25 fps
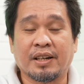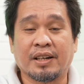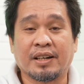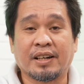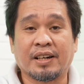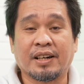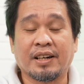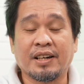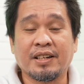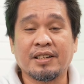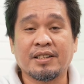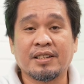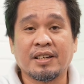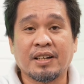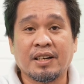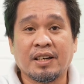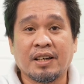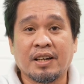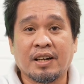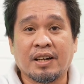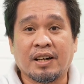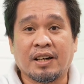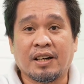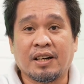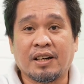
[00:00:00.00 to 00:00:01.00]
and guys,
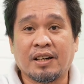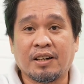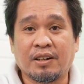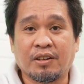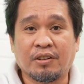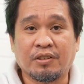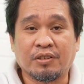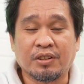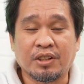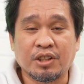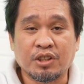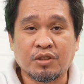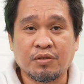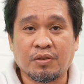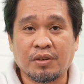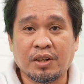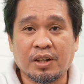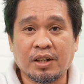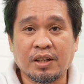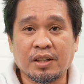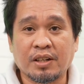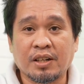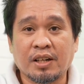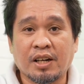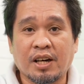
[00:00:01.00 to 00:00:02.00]
on this
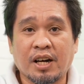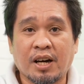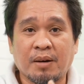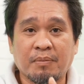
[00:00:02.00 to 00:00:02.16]
vlog,